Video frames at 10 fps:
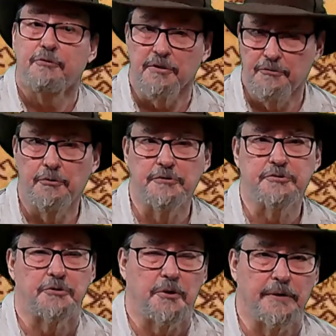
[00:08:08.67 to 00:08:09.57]
for the
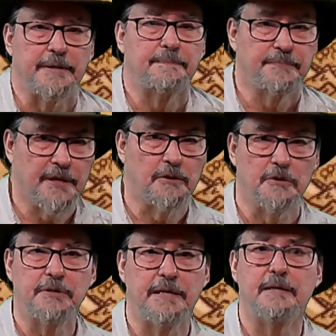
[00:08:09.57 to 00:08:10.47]
full story,
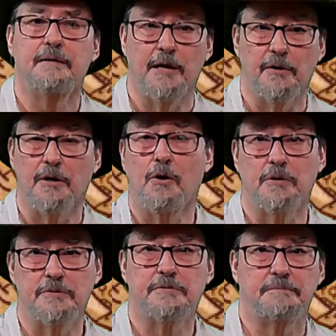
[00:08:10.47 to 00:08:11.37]
including
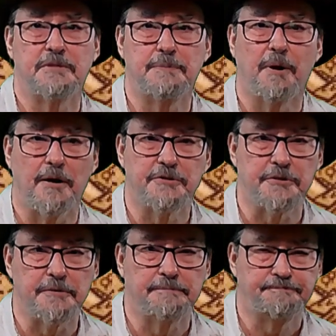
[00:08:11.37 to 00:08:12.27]
Aragorn's
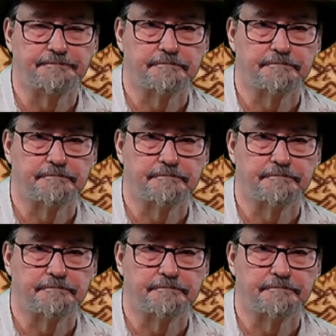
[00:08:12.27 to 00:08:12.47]
departure.